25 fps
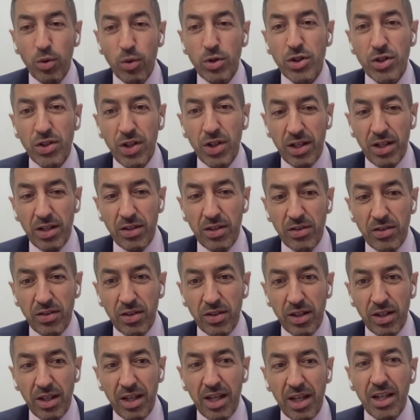Those
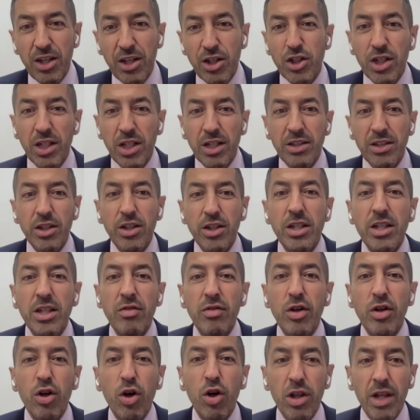studies initially
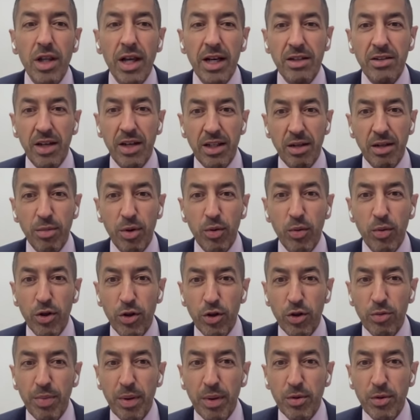didn't even collect data about
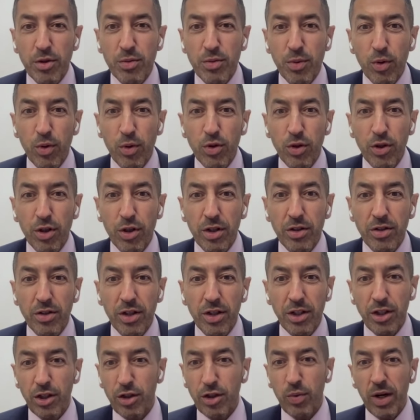whether or not people smoked or not.
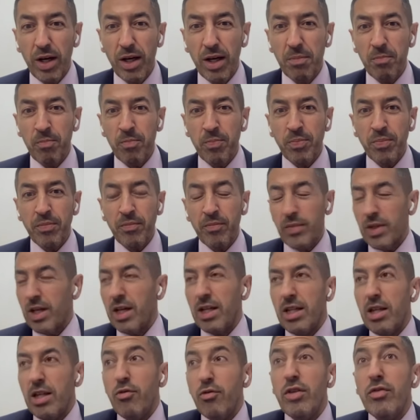And you know why?
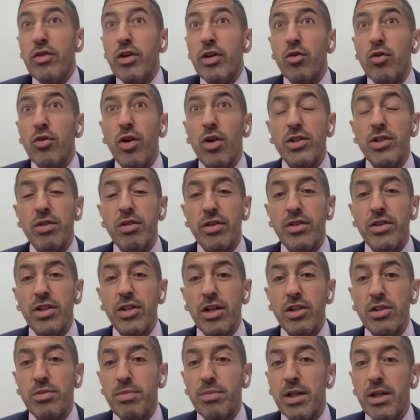It never even crossed the
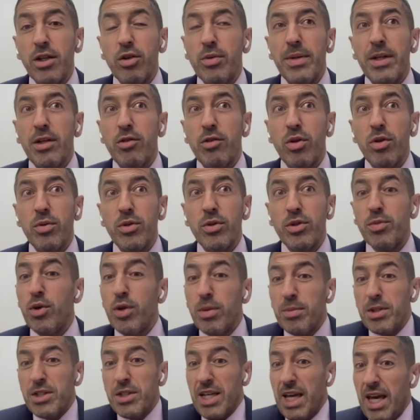investigator's mind. It could be anything wrong with
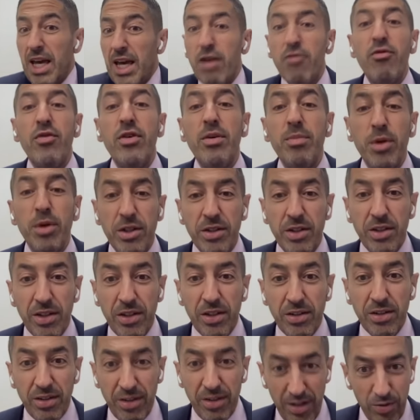smoking because everybody
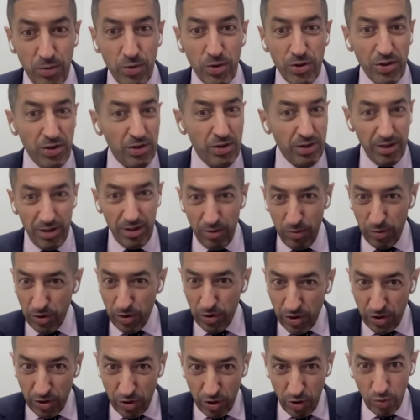did it. It was
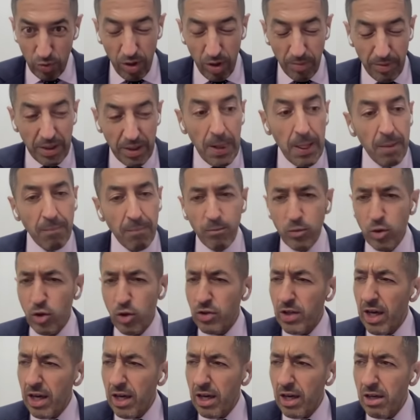so common.
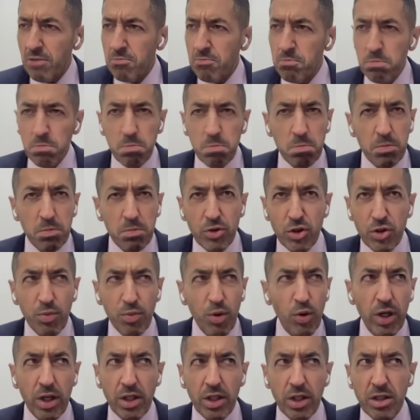Today,
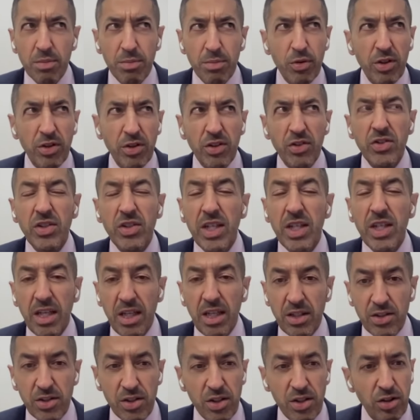smoking is about in the
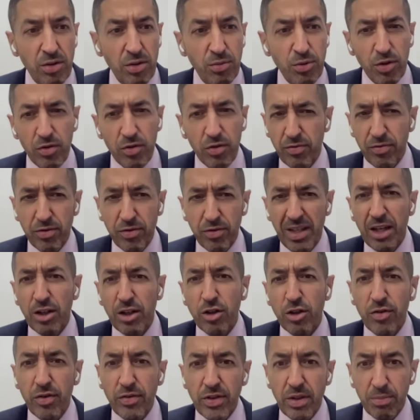teens in terms of
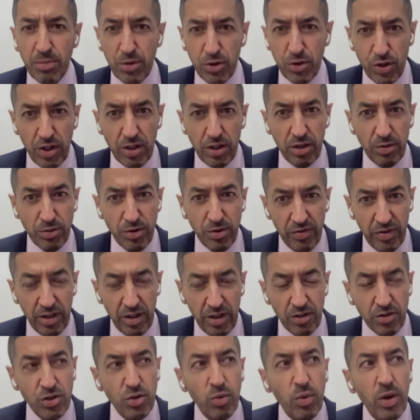10 to 15% in terms
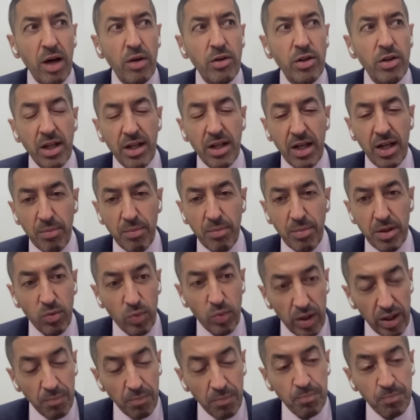of adults. So how did that happen?
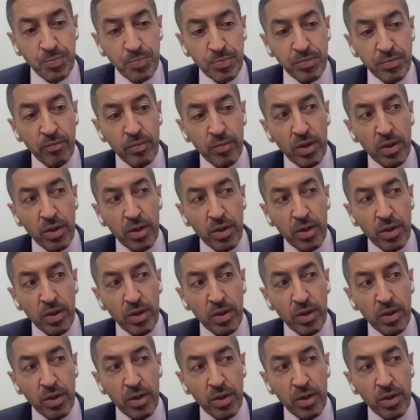Well,